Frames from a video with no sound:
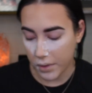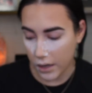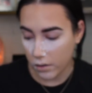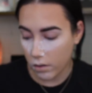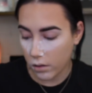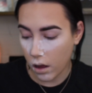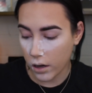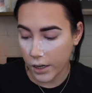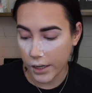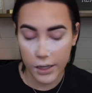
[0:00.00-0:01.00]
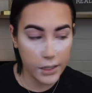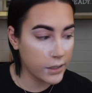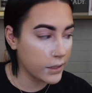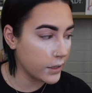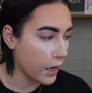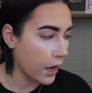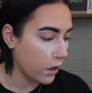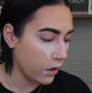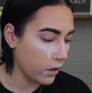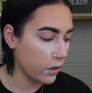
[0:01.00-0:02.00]
They no longer
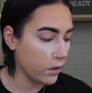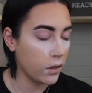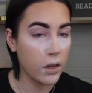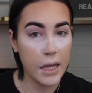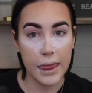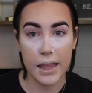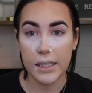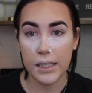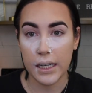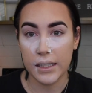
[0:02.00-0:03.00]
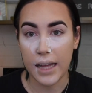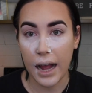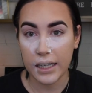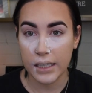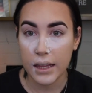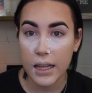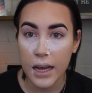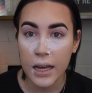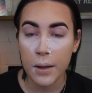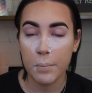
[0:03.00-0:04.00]
sell this exact
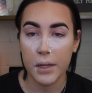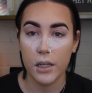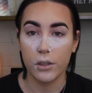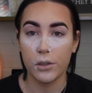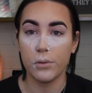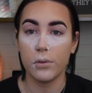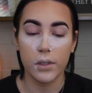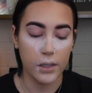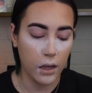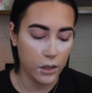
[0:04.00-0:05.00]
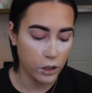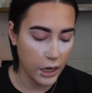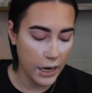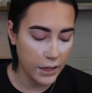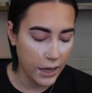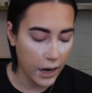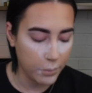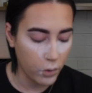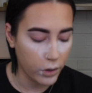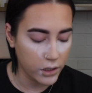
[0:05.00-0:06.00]
thing, but they do sell the shade that
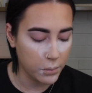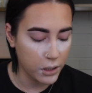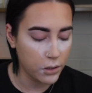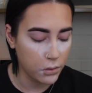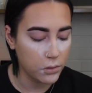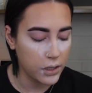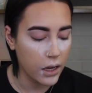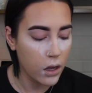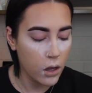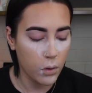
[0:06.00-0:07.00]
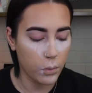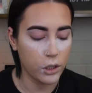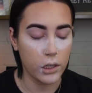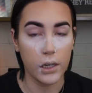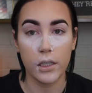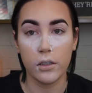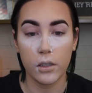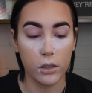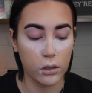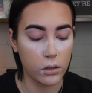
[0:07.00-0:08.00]
I'm going to be using, which
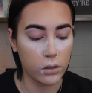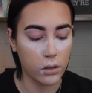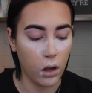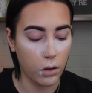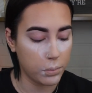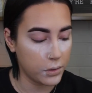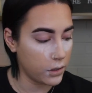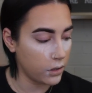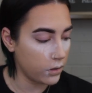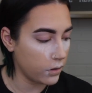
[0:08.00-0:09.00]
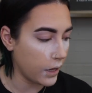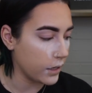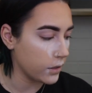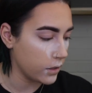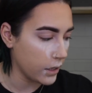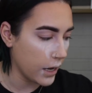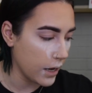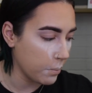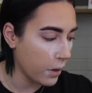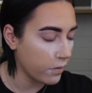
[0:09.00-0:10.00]
is Sculpt. That is the
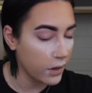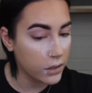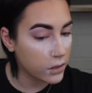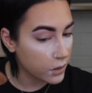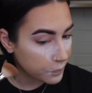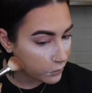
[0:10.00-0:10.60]
name of it.